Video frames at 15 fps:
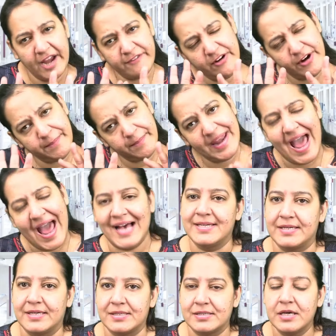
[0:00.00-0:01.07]
It will remain
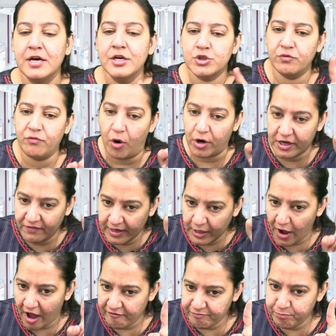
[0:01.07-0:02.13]
as it is. So, whatever
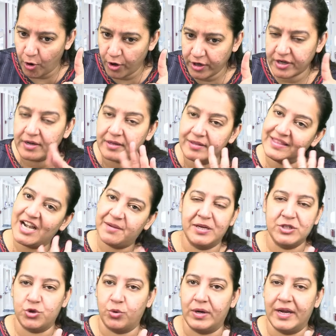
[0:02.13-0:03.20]
you have put, that
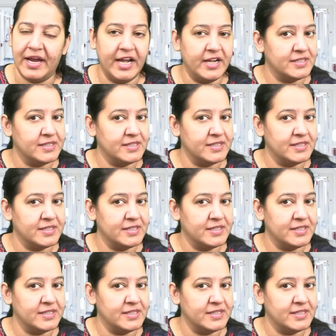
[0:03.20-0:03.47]
much only.